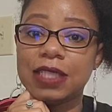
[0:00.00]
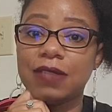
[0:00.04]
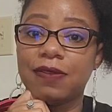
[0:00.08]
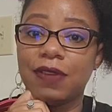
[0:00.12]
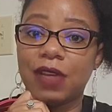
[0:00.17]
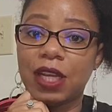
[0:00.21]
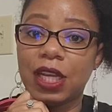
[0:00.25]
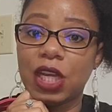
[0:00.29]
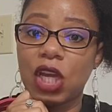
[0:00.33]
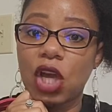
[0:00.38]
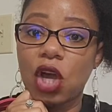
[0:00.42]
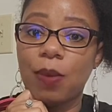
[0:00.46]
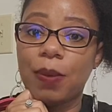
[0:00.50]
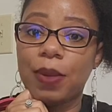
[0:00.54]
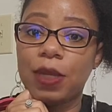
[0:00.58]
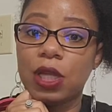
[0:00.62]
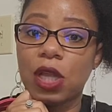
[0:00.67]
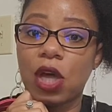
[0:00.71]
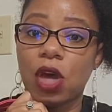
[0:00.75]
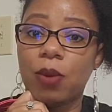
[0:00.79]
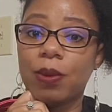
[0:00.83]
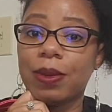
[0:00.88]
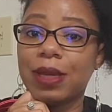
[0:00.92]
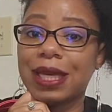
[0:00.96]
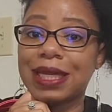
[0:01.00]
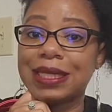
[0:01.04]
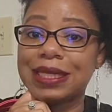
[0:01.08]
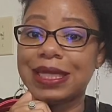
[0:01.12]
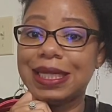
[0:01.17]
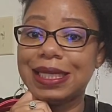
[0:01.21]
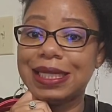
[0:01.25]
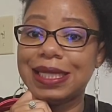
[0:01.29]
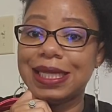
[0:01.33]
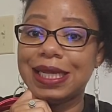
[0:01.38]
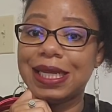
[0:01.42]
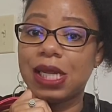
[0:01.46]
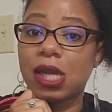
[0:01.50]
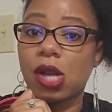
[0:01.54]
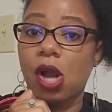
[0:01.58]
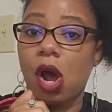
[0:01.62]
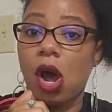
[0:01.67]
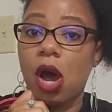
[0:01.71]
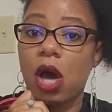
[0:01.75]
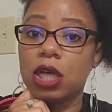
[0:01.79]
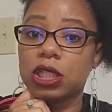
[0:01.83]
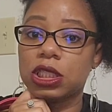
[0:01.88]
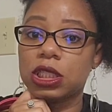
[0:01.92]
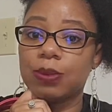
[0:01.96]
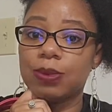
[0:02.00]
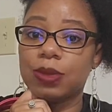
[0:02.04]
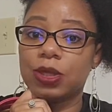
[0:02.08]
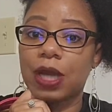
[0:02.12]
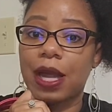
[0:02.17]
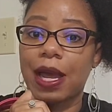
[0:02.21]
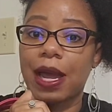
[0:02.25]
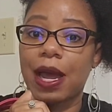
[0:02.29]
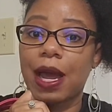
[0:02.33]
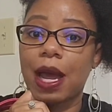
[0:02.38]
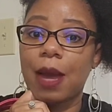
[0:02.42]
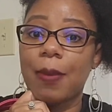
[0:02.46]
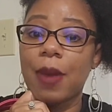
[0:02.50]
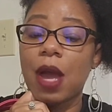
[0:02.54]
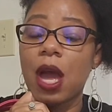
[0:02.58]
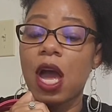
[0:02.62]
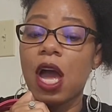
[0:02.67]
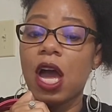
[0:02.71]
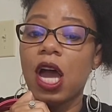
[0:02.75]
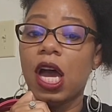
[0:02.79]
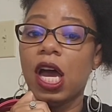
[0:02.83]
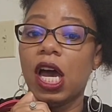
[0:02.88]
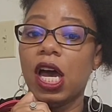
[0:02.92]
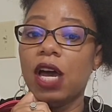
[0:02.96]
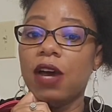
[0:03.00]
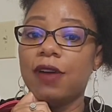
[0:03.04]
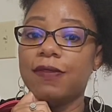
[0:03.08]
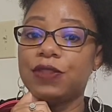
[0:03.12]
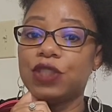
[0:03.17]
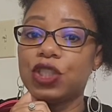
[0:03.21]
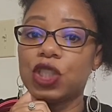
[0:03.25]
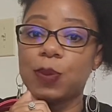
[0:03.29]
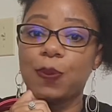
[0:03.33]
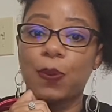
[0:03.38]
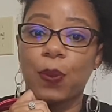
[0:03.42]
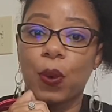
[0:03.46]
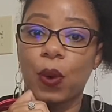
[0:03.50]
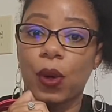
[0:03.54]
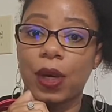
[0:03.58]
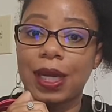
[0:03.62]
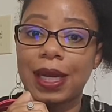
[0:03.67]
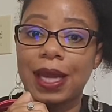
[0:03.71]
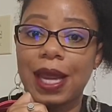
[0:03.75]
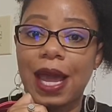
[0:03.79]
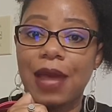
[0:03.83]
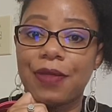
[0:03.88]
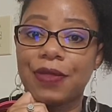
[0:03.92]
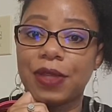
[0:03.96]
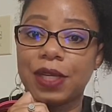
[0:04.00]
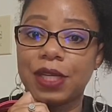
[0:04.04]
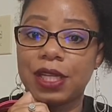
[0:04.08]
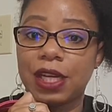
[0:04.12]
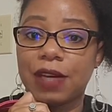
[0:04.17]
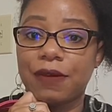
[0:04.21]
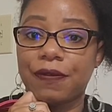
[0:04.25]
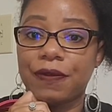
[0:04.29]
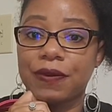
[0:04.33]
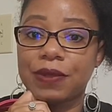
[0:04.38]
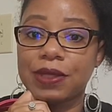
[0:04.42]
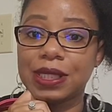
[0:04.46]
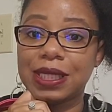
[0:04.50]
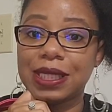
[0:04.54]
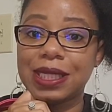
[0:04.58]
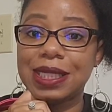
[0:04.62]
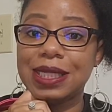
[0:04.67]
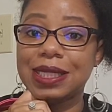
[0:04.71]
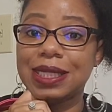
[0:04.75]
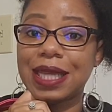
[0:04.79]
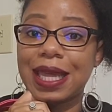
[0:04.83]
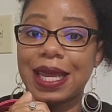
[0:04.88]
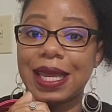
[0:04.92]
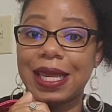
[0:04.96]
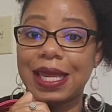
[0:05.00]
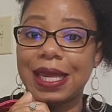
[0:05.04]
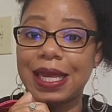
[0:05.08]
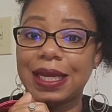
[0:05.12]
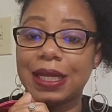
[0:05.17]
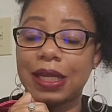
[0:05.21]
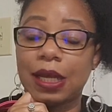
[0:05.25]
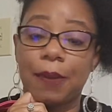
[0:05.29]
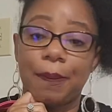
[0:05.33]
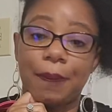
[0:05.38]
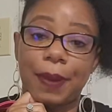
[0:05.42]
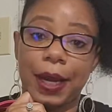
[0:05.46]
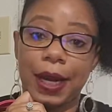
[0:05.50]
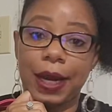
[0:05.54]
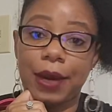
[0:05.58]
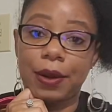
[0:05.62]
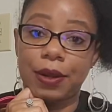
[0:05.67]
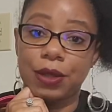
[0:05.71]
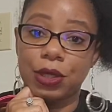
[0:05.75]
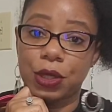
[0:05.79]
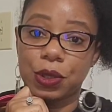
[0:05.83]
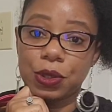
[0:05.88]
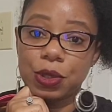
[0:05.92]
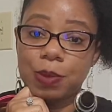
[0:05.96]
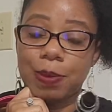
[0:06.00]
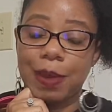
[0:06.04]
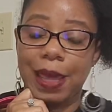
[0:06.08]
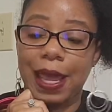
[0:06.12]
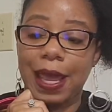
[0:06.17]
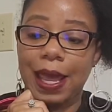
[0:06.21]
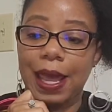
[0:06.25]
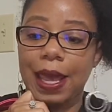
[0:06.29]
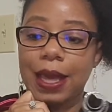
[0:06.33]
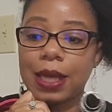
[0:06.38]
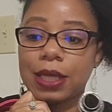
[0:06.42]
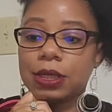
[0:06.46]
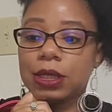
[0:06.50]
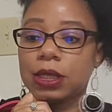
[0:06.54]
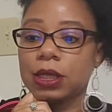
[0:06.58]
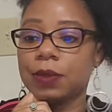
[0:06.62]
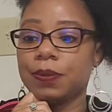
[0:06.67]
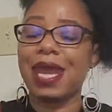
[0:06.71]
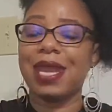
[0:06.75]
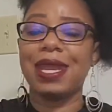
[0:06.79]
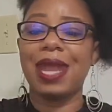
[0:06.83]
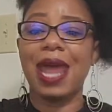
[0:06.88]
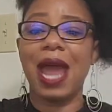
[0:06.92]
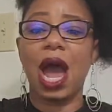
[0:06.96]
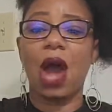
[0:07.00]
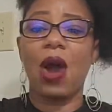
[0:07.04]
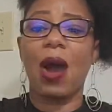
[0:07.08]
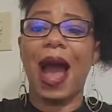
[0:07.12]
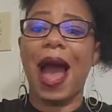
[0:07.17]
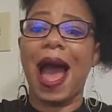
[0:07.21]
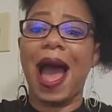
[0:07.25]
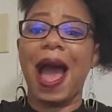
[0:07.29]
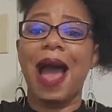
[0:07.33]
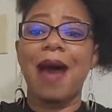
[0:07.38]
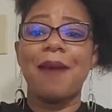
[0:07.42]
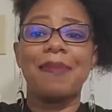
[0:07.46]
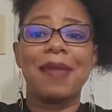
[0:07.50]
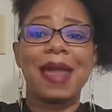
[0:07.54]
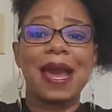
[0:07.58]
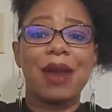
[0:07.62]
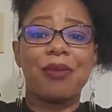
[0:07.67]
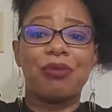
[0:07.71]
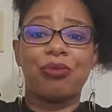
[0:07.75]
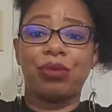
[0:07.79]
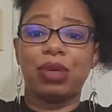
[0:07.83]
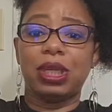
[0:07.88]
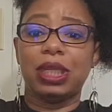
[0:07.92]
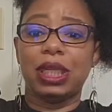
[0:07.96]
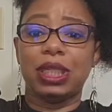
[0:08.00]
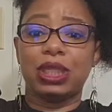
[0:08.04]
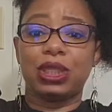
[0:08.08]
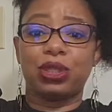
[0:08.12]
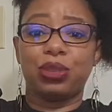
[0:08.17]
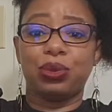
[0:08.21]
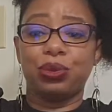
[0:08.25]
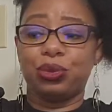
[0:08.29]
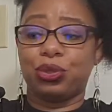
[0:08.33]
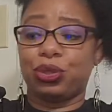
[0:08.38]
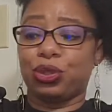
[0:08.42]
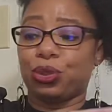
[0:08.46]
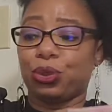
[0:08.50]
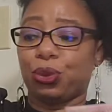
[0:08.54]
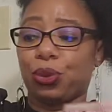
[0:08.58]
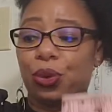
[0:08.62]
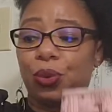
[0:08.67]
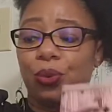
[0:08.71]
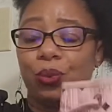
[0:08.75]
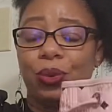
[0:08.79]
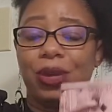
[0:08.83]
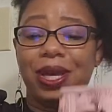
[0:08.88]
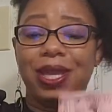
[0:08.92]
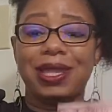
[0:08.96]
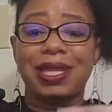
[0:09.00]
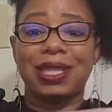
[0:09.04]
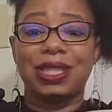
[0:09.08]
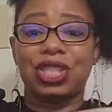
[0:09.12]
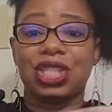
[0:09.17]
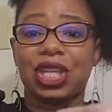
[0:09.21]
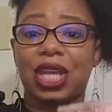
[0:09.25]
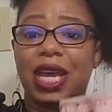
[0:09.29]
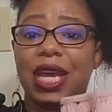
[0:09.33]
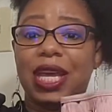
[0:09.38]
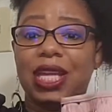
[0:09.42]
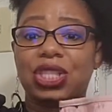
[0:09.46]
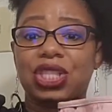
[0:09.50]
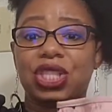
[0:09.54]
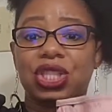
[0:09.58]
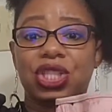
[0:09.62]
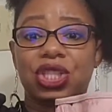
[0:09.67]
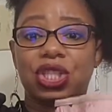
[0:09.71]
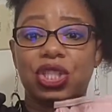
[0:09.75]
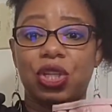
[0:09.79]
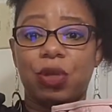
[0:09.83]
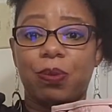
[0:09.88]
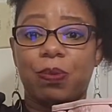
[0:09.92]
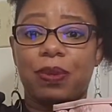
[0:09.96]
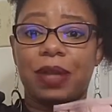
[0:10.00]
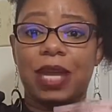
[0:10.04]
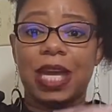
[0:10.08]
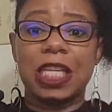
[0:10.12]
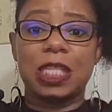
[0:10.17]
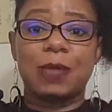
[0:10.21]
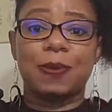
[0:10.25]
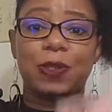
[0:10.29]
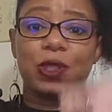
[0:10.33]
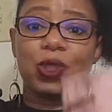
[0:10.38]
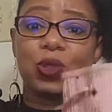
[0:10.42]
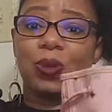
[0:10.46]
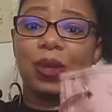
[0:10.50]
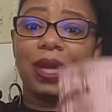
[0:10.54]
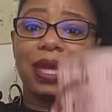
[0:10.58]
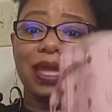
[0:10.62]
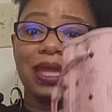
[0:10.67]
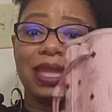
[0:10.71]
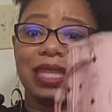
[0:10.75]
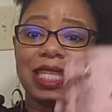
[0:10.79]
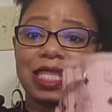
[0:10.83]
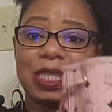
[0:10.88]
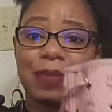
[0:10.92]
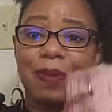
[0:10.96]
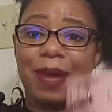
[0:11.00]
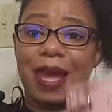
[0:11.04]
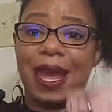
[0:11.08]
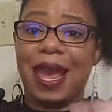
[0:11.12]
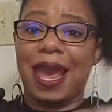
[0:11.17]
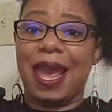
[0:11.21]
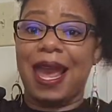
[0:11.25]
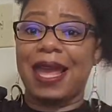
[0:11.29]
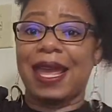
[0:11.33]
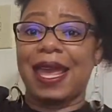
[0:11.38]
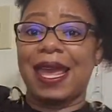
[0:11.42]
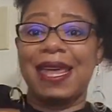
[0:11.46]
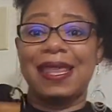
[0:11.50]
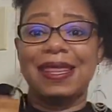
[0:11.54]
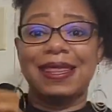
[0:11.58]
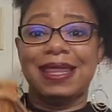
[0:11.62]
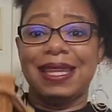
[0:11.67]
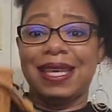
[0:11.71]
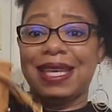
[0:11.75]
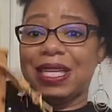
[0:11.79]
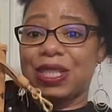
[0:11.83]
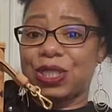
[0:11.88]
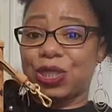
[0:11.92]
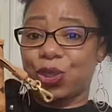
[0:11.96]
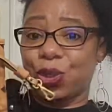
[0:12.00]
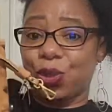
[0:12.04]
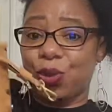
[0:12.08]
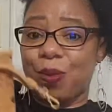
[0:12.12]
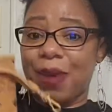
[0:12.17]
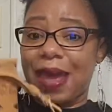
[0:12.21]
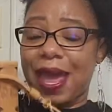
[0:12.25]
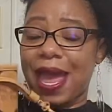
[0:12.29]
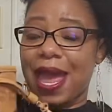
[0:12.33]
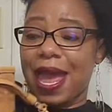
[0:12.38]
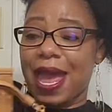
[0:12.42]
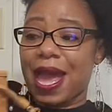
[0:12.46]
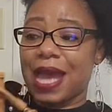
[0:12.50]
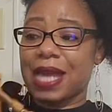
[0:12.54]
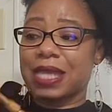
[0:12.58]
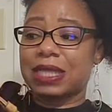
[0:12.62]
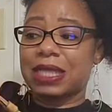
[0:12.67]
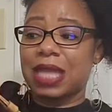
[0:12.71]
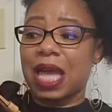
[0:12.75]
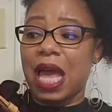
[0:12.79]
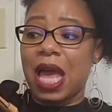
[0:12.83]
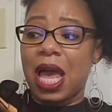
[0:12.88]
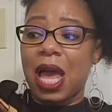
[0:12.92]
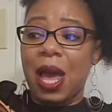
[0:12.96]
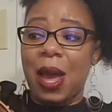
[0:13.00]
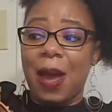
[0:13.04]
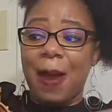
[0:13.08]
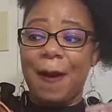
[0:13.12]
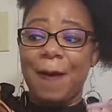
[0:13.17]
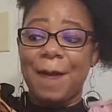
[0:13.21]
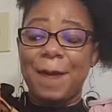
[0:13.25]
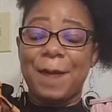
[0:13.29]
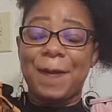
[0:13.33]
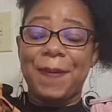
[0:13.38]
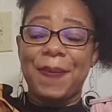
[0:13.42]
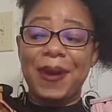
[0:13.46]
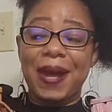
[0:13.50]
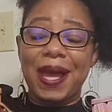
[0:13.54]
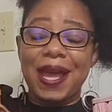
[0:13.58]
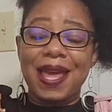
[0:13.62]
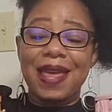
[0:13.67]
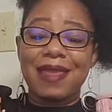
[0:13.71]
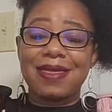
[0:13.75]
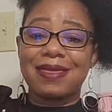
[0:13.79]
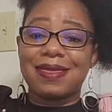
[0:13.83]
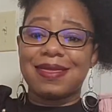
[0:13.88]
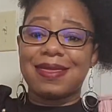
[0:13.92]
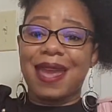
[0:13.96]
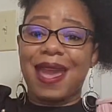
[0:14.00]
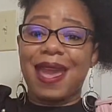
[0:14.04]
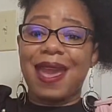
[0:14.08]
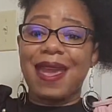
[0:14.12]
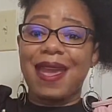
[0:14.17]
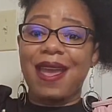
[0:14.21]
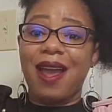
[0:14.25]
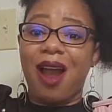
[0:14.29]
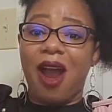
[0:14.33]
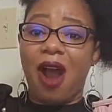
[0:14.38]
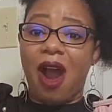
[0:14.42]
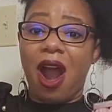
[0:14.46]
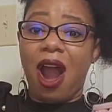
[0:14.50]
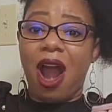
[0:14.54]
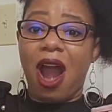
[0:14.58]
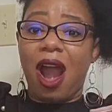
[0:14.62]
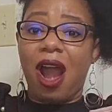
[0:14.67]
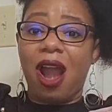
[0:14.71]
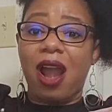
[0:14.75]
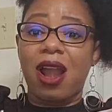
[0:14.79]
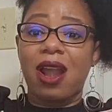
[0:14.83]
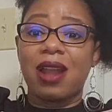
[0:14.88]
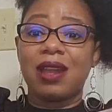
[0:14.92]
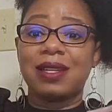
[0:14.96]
video below because he did an awesome job of just pointing out the differences and comparing those bags. Now, I'm not really too sure when the changes took place between this bag and these two bags, but they are